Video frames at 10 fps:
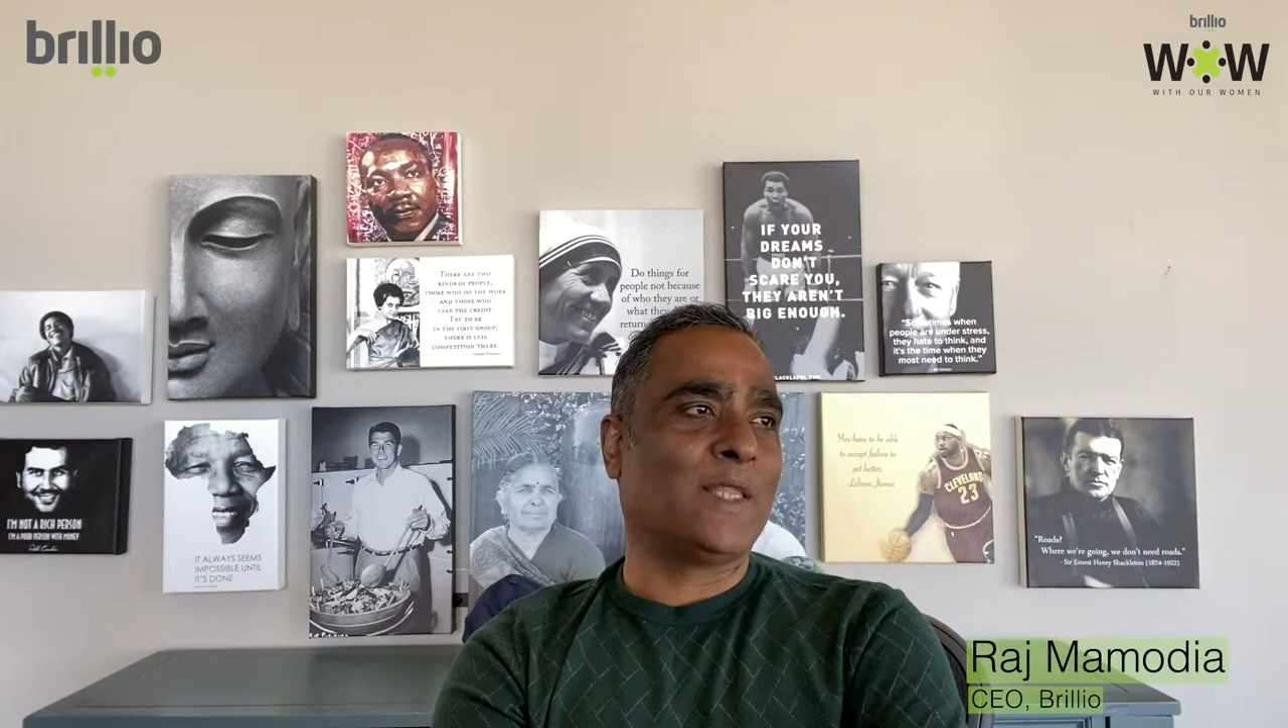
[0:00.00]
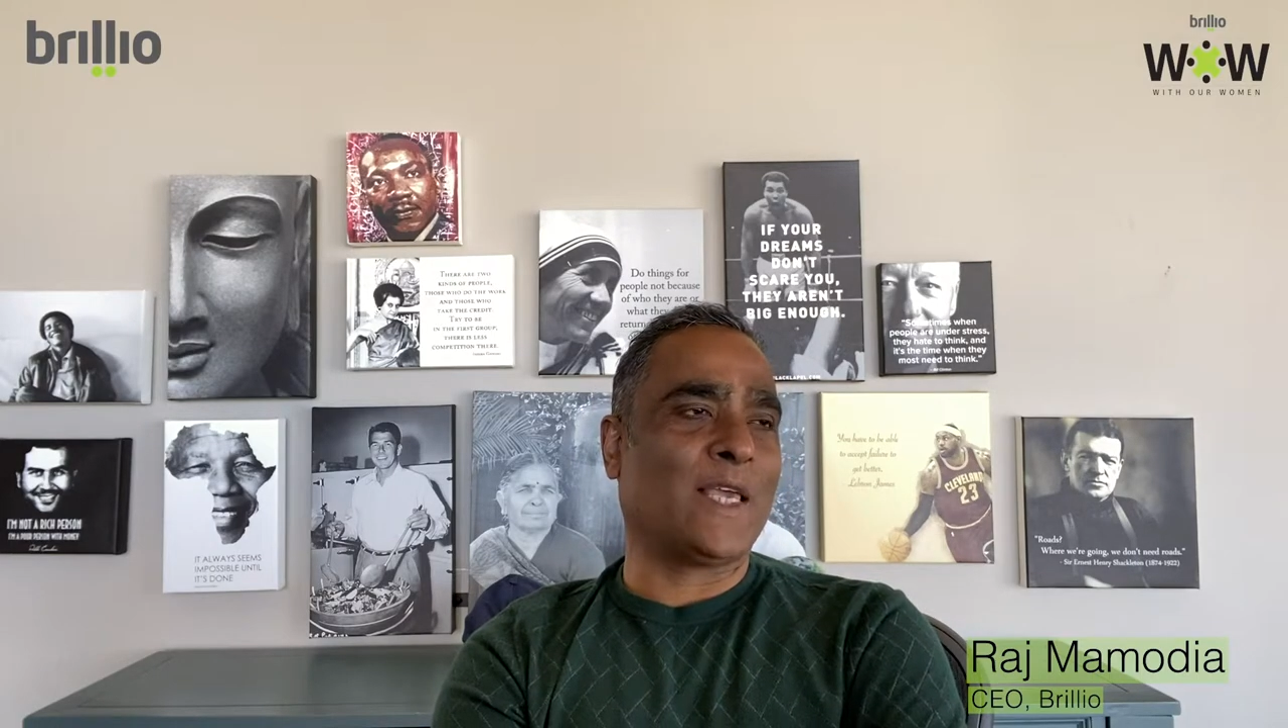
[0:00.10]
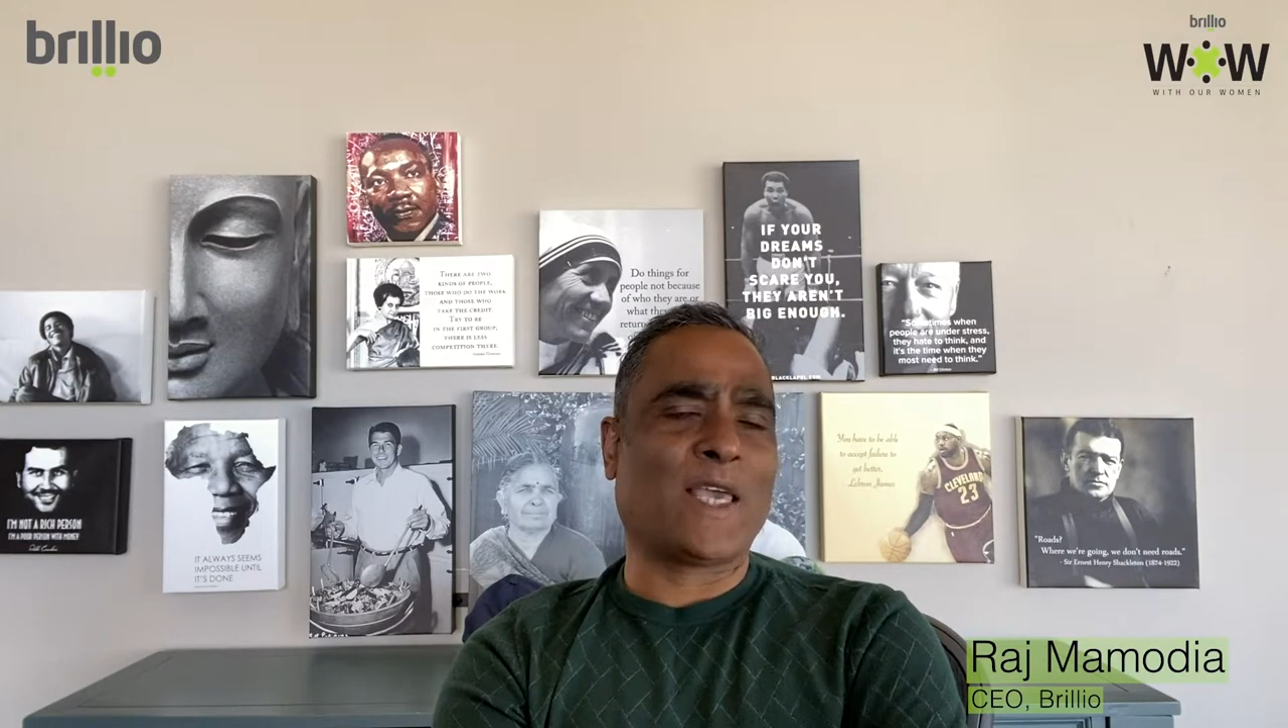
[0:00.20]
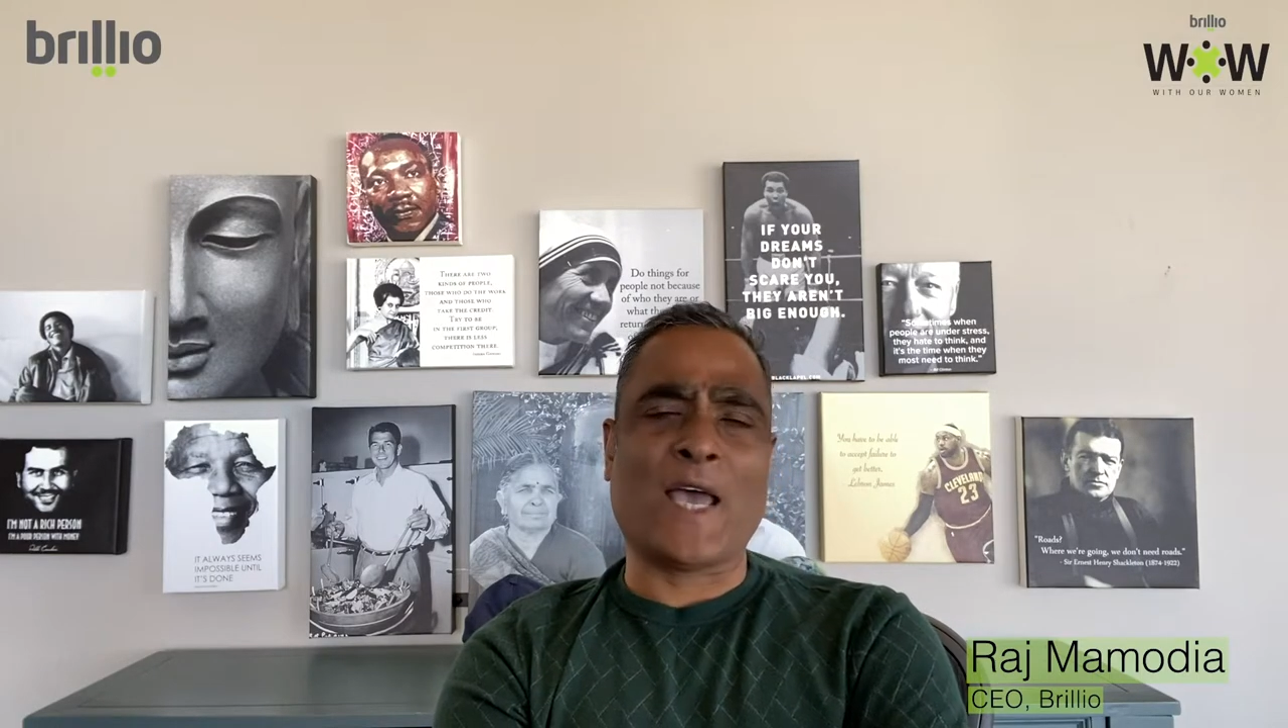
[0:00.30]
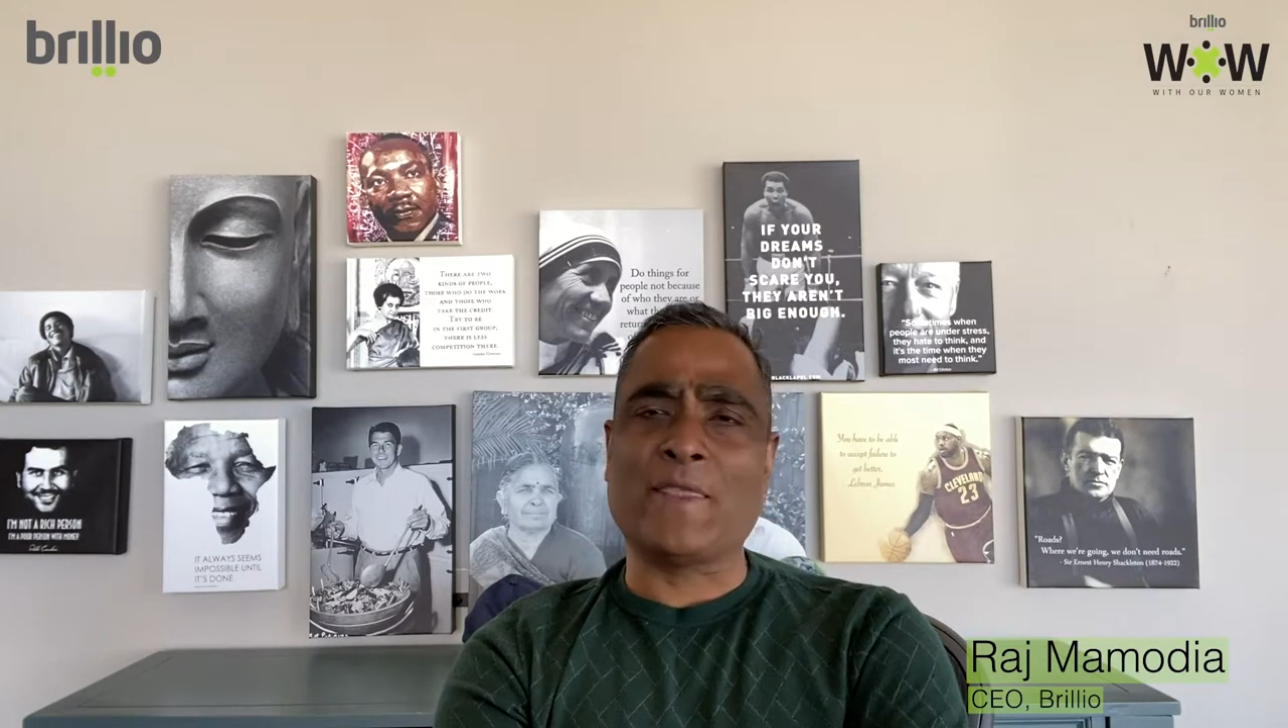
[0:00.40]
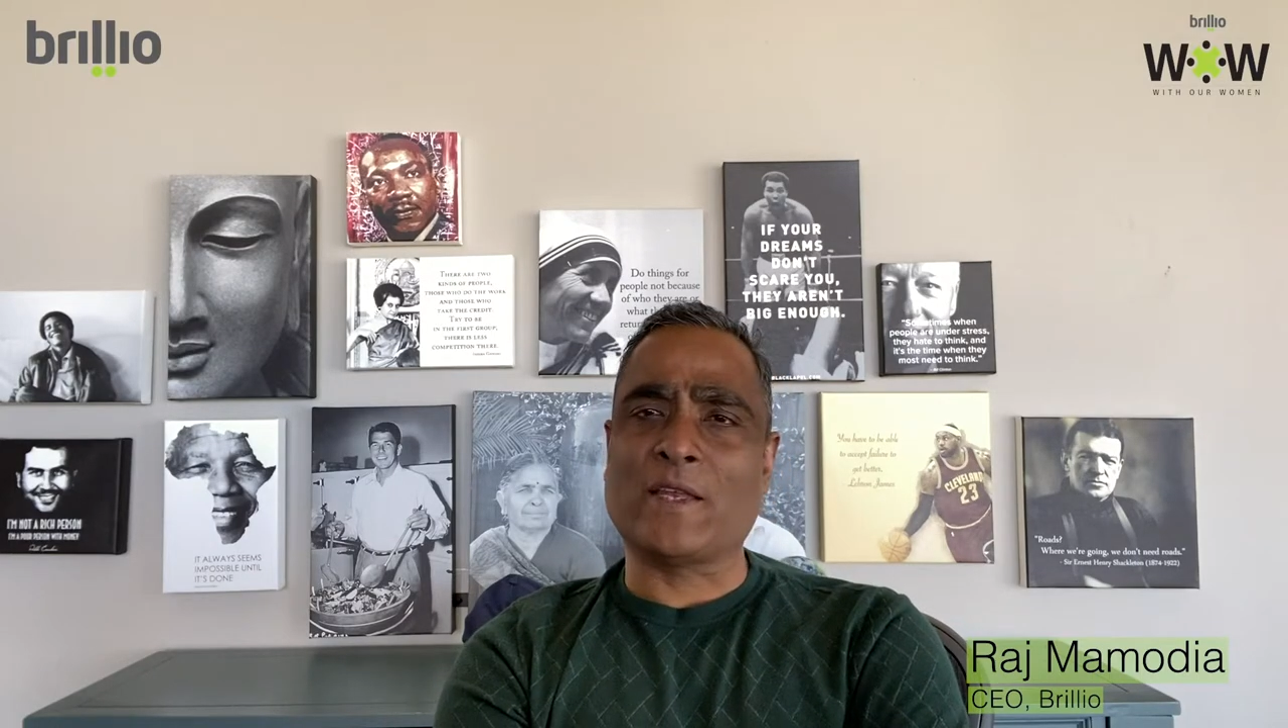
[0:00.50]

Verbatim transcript: they can